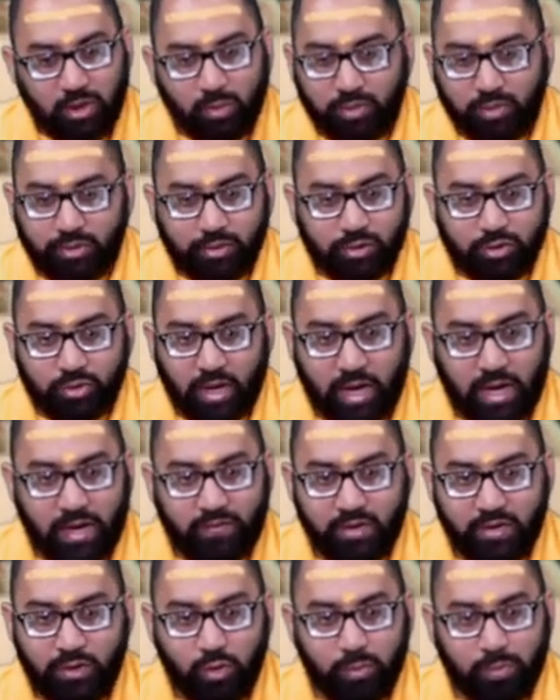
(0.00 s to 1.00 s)
When you're
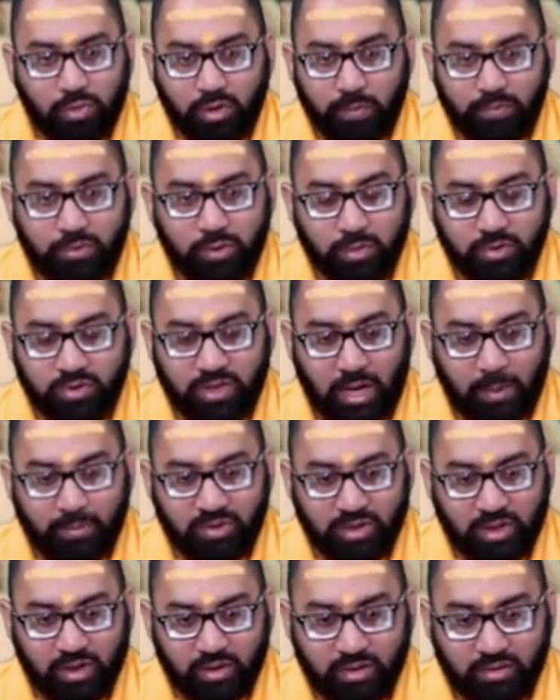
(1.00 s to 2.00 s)
driving, you pull up to a stop
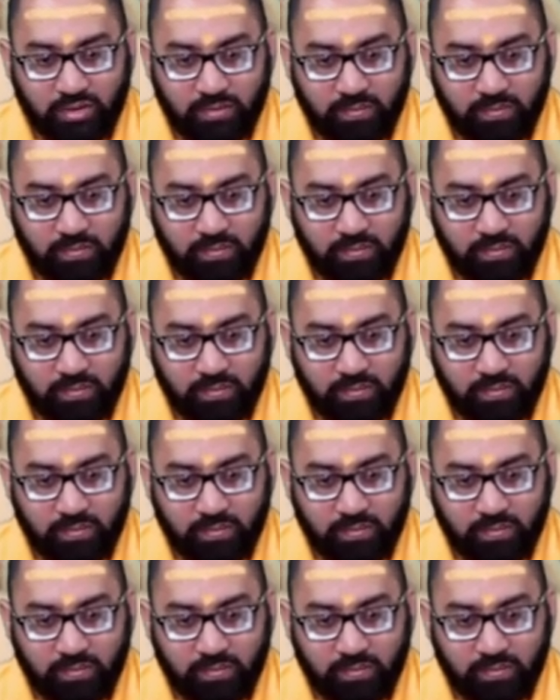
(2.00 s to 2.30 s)
sign.